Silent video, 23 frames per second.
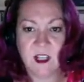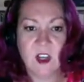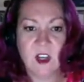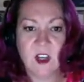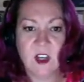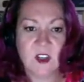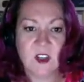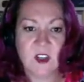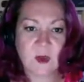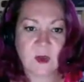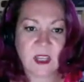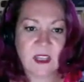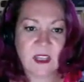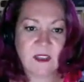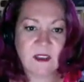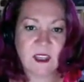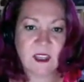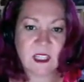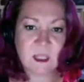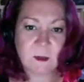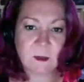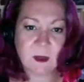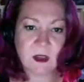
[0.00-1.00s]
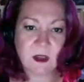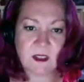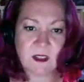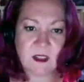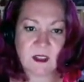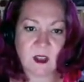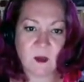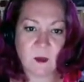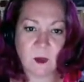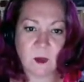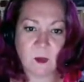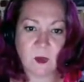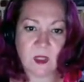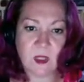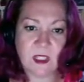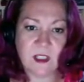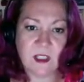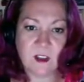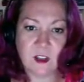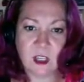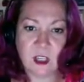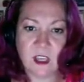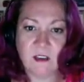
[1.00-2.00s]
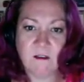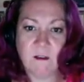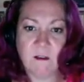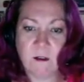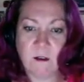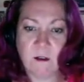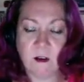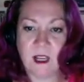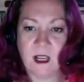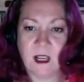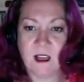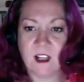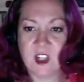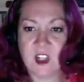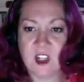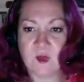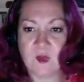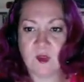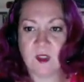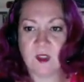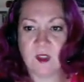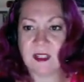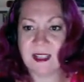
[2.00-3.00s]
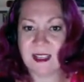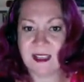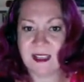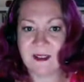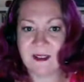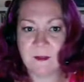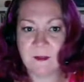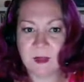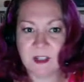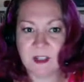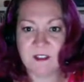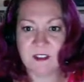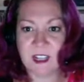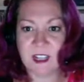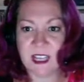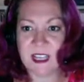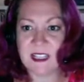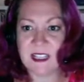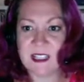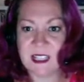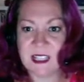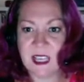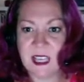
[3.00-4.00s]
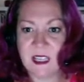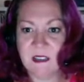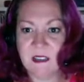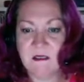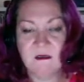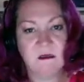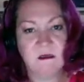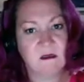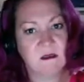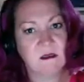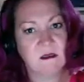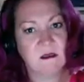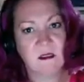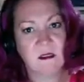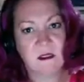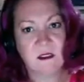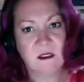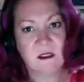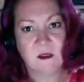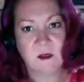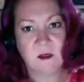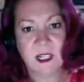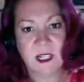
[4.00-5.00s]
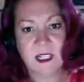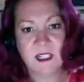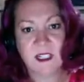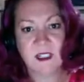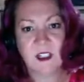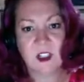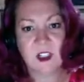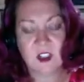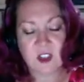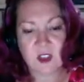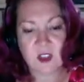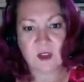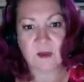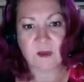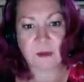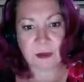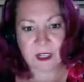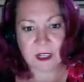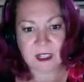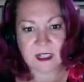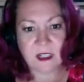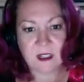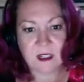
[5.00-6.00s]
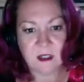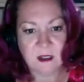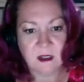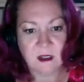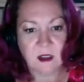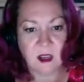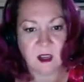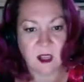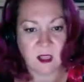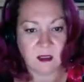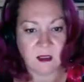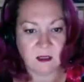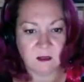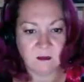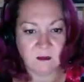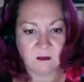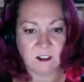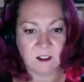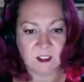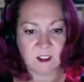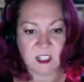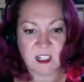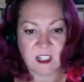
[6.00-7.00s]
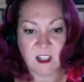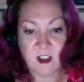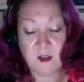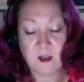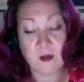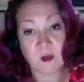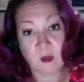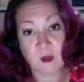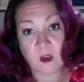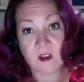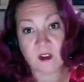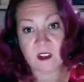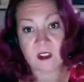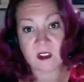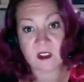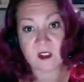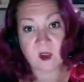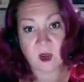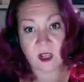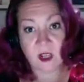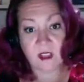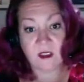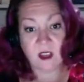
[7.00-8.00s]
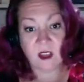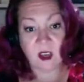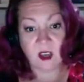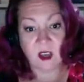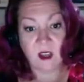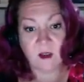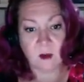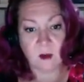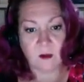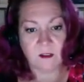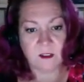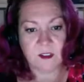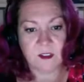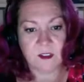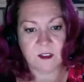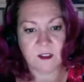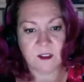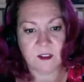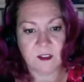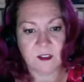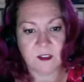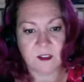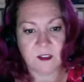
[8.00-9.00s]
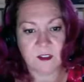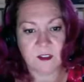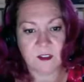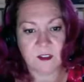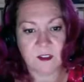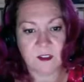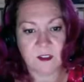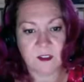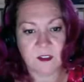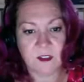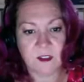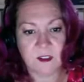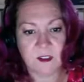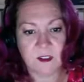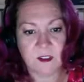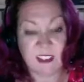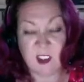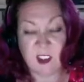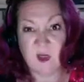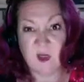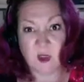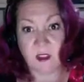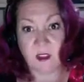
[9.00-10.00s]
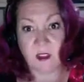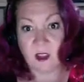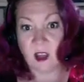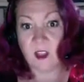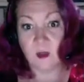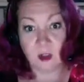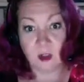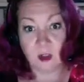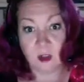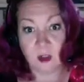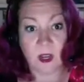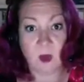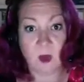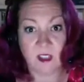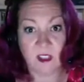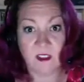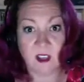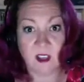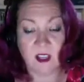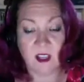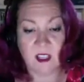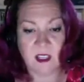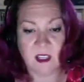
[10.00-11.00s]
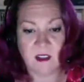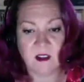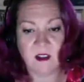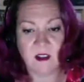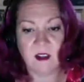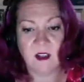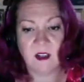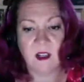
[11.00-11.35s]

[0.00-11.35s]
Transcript: So in this box, I'll be really looking for an actual bit of an essay, right? So you've written at 1,500 words is quite a lot, or 15,000 words is quite a lot. You could write quite a lot here.